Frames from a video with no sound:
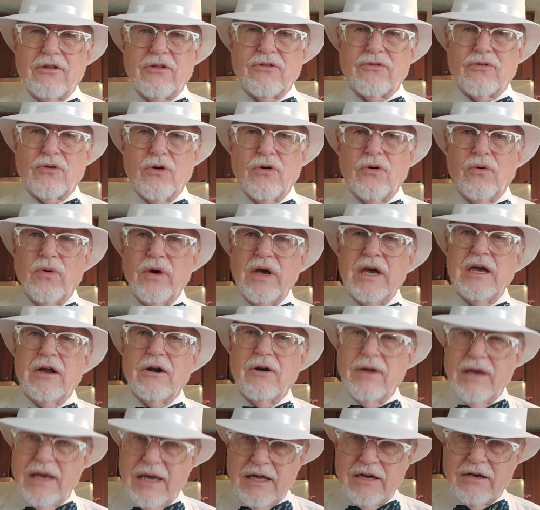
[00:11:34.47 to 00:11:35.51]
throw away
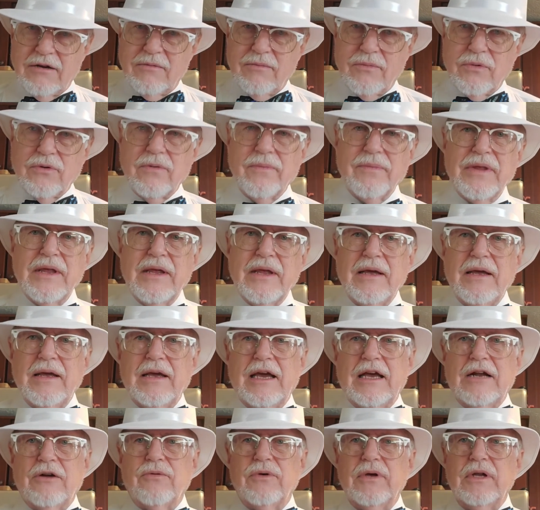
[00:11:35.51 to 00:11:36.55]
are edible.
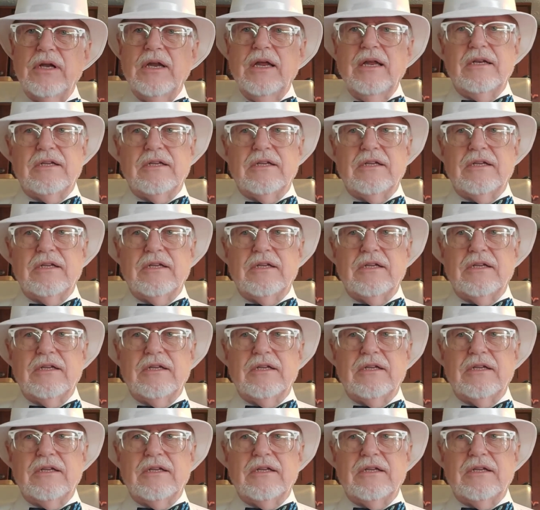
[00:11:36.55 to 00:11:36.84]
And we need to